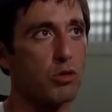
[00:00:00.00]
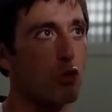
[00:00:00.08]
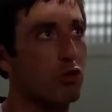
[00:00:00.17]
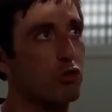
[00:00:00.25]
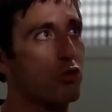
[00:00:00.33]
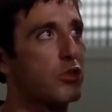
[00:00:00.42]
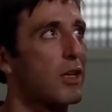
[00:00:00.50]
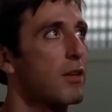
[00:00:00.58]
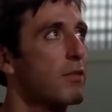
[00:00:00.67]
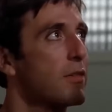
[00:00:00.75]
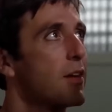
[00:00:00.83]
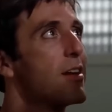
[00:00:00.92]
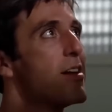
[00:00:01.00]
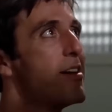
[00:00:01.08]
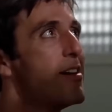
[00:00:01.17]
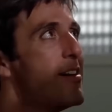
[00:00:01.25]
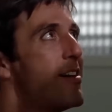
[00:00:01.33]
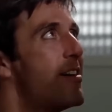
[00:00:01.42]
now the ICE and
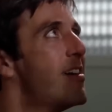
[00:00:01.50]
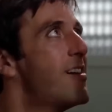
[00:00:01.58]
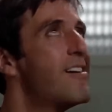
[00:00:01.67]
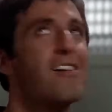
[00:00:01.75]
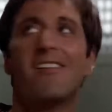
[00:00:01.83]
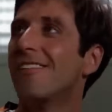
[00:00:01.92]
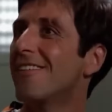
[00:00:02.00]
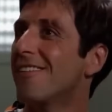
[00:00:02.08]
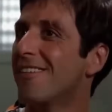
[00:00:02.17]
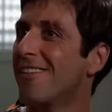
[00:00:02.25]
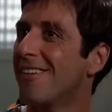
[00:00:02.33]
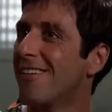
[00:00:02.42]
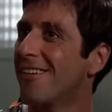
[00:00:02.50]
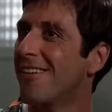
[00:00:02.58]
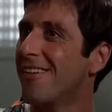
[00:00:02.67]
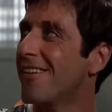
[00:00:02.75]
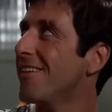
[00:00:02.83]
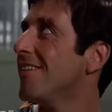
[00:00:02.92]
all that, whatever they want.
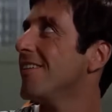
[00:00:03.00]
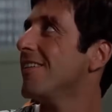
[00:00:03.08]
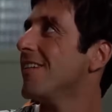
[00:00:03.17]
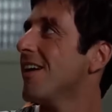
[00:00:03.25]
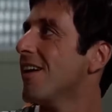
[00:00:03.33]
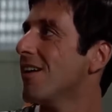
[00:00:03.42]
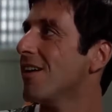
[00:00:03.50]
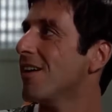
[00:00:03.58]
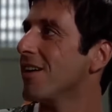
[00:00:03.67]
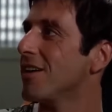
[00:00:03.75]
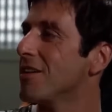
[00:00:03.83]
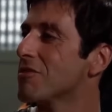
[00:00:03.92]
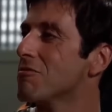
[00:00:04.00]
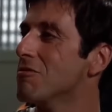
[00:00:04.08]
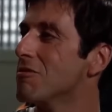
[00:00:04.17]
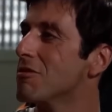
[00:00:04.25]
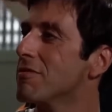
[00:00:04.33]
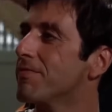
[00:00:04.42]
We always create
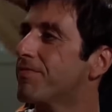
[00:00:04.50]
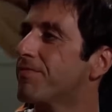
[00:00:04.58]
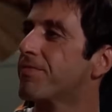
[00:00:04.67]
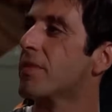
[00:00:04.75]
wars. Pacino's a